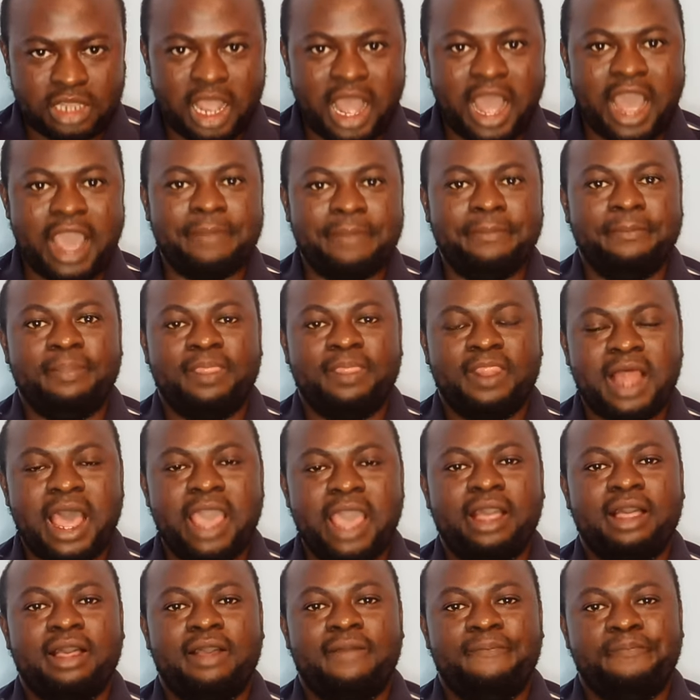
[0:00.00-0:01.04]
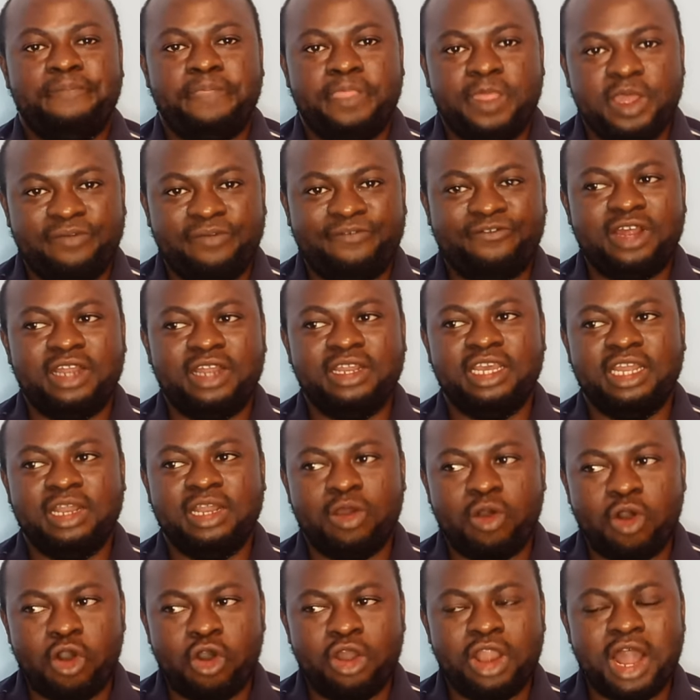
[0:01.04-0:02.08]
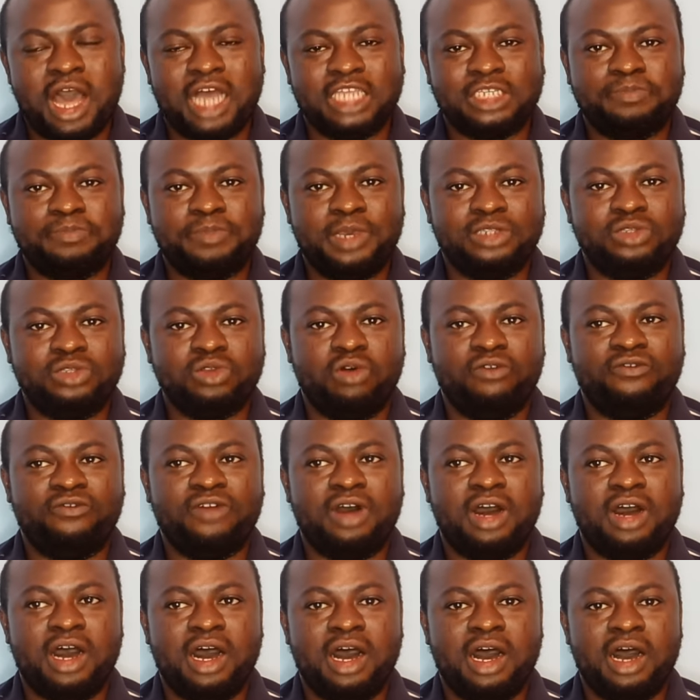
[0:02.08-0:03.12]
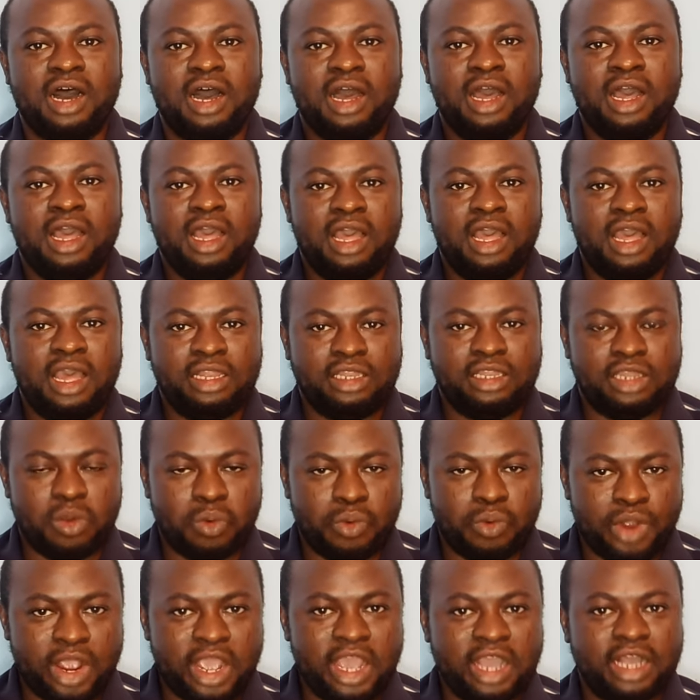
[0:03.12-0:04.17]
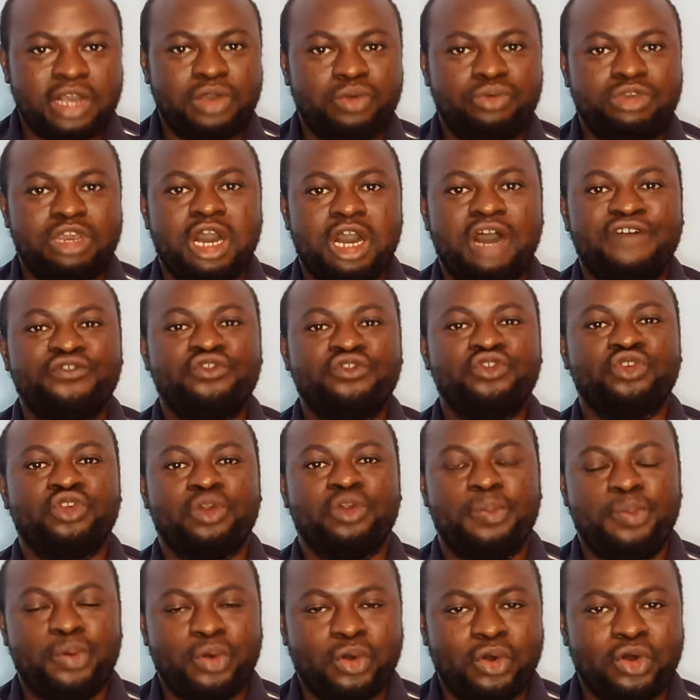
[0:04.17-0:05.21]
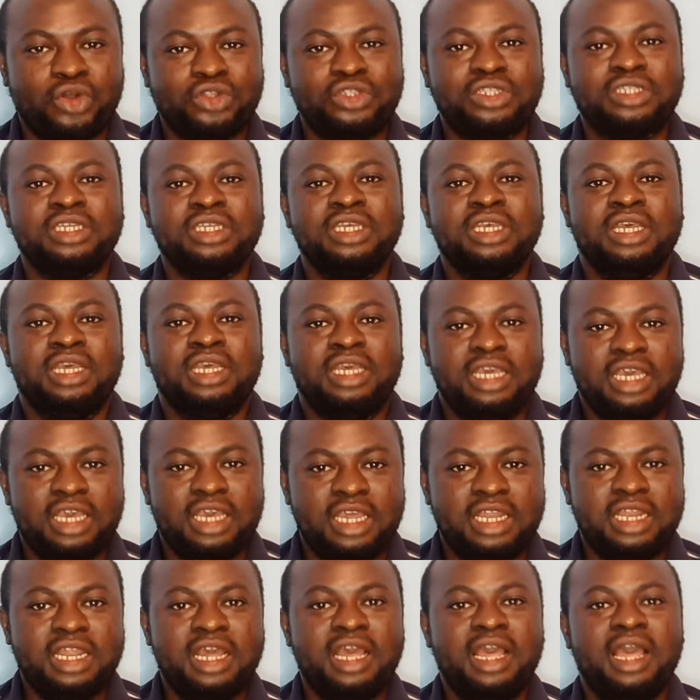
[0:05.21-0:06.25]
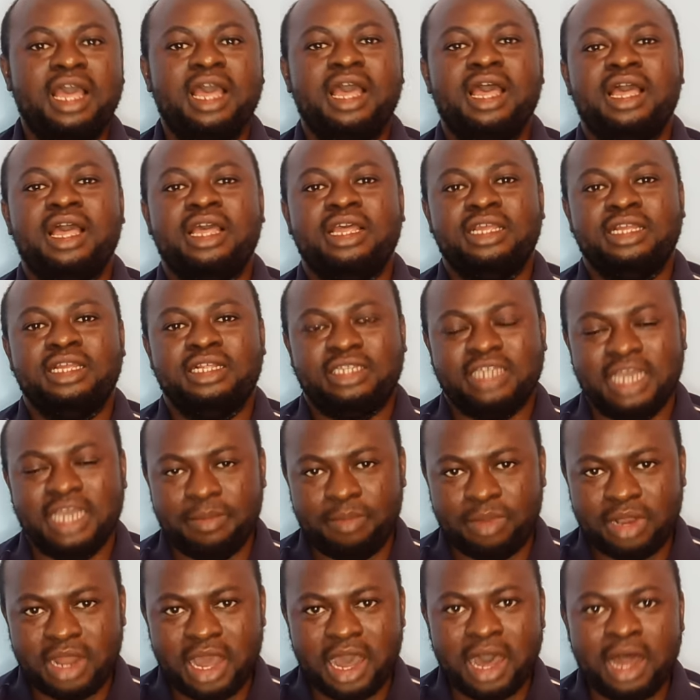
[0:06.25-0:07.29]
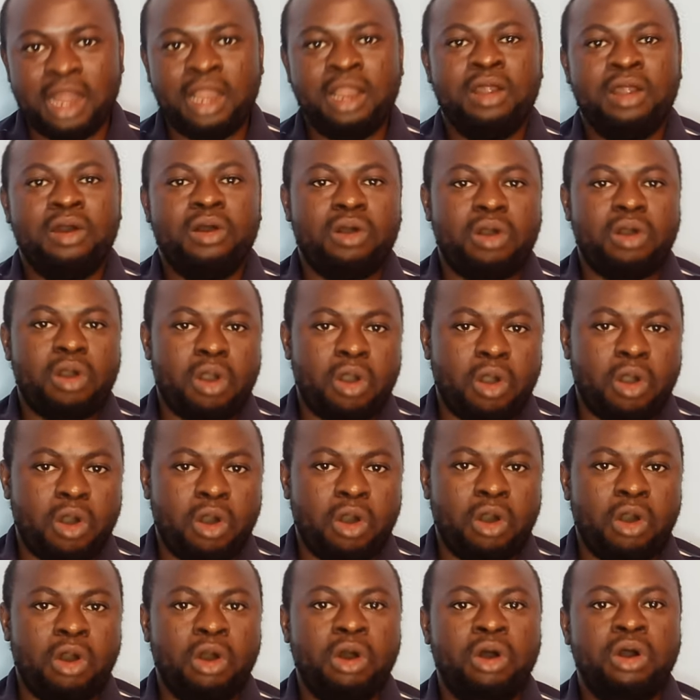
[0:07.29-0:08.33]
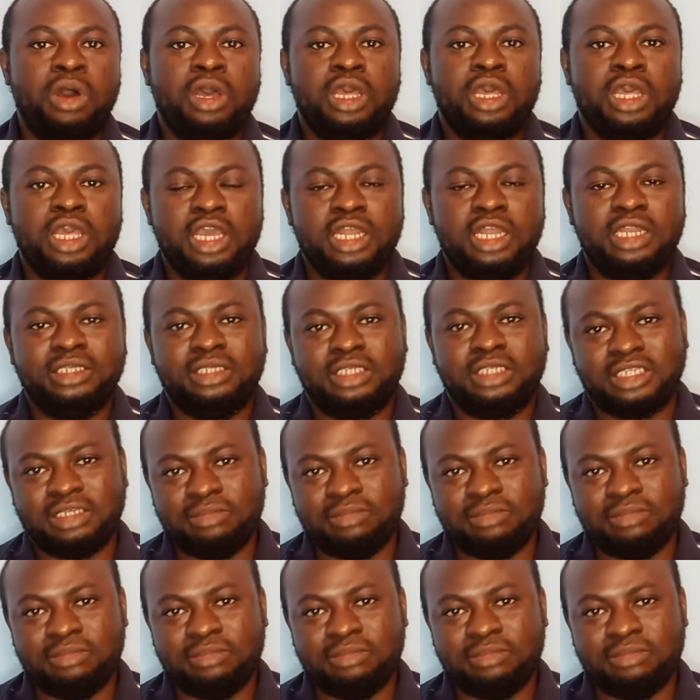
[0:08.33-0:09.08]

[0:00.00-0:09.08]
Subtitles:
time, like different in all aspects of the work. We have to report in a terminal or in